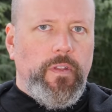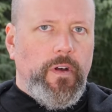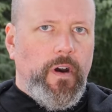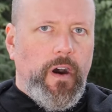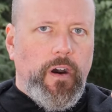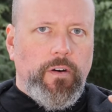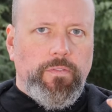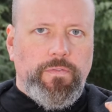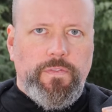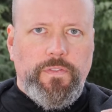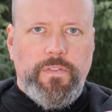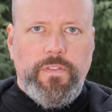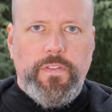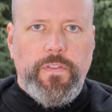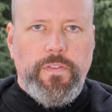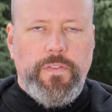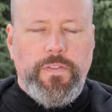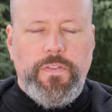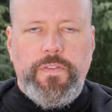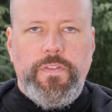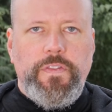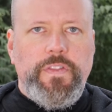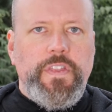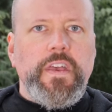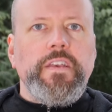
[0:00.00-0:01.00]
of
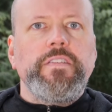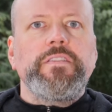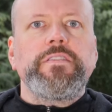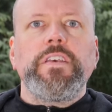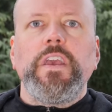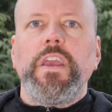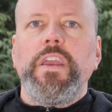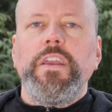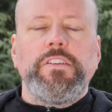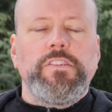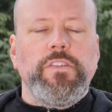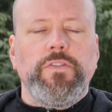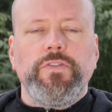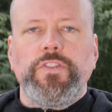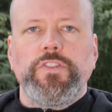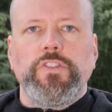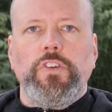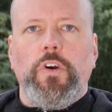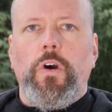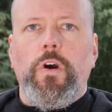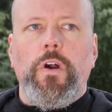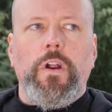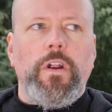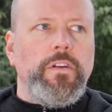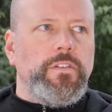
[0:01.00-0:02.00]
this age of
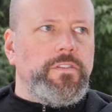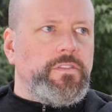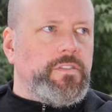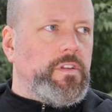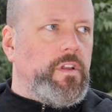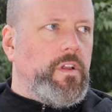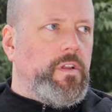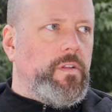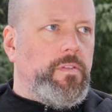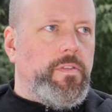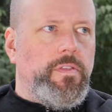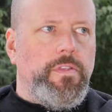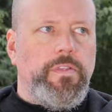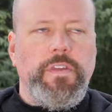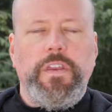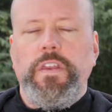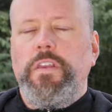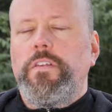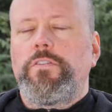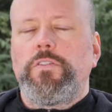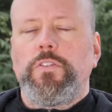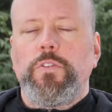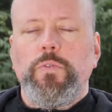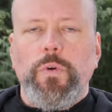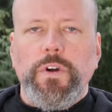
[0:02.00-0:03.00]
stars,
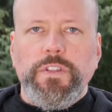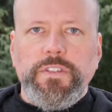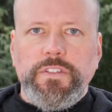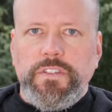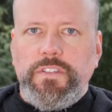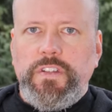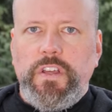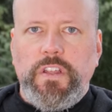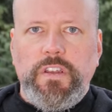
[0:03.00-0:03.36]
these are the ones that